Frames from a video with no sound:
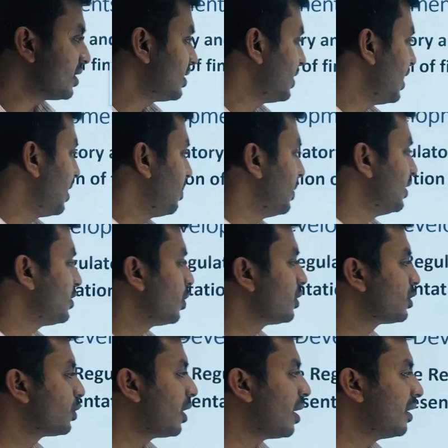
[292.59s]
statements
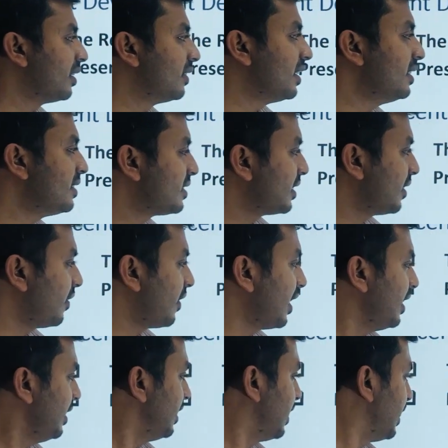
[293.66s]
also under this,
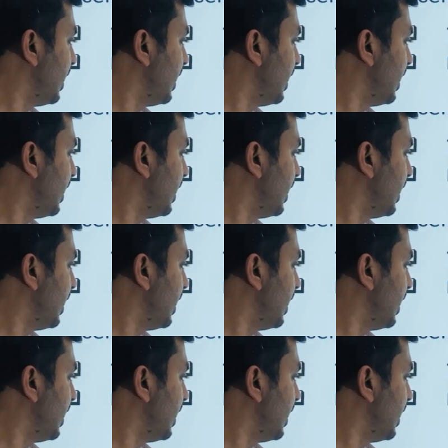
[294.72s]
right?